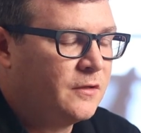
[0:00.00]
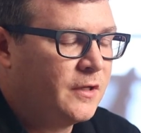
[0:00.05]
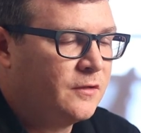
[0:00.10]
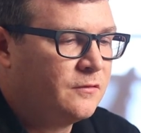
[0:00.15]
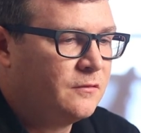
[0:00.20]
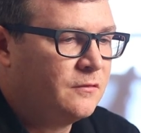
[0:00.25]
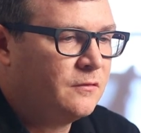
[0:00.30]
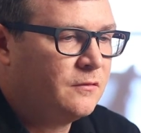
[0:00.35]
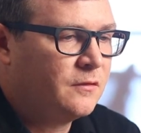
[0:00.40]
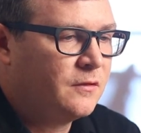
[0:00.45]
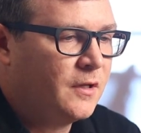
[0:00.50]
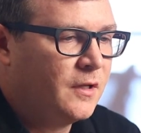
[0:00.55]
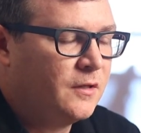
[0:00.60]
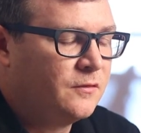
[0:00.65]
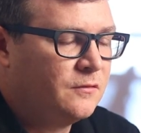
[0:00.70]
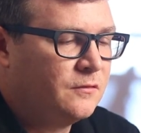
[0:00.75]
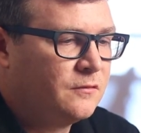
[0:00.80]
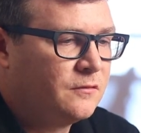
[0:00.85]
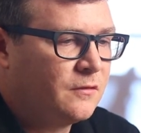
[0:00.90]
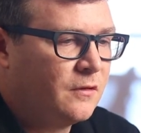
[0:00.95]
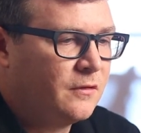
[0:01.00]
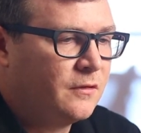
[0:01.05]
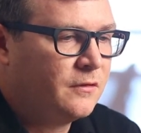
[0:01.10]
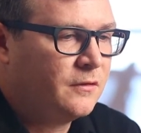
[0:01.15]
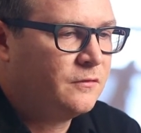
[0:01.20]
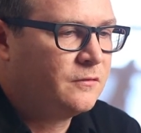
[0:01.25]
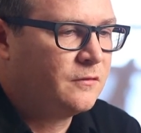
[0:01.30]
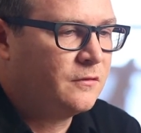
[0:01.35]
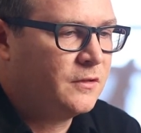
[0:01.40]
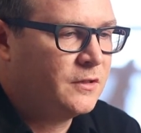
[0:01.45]
It hasn't started
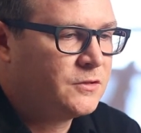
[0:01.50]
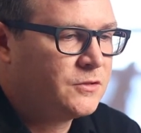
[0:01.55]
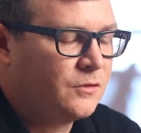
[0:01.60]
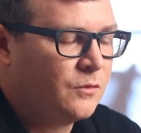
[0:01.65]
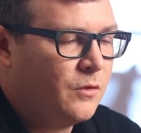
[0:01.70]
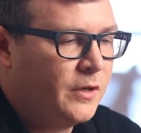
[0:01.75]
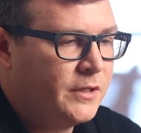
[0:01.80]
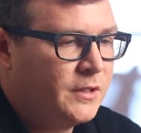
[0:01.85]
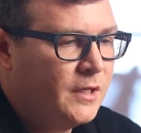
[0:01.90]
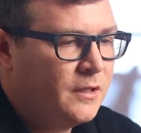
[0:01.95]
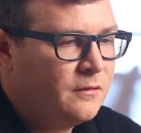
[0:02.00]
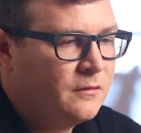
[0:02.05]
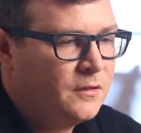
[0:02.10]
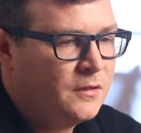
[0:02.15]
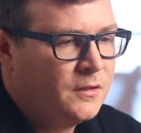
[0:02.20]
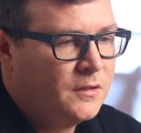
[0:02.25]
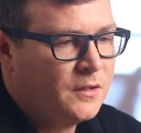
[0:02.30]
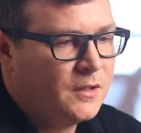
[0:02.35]
installation quite yet.